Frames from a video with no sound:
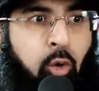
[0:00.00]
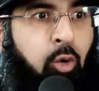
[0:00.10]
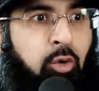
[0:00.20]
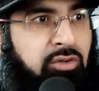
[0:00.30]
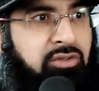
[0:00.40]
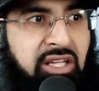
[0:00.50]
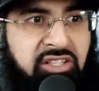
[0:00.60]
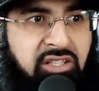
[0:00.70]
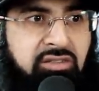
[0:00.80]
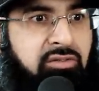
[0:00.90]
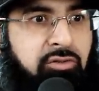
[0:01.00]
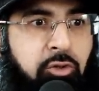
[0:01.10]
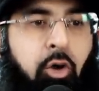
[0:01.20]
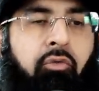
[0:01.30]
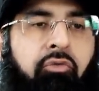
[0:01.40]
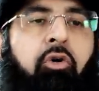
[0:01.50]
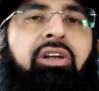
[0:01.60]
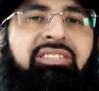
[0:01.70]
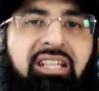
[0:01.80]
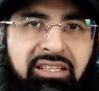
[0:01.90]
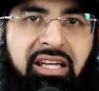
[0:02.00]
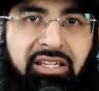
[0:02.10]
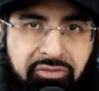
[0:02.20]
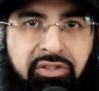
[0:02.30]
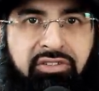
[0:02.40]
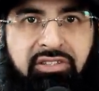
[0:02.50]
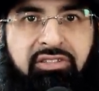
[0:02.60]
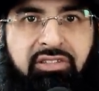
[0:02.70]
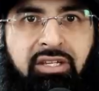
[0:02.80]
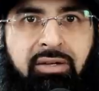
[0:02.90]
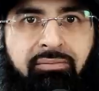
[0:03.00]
or they're just not voicing their differences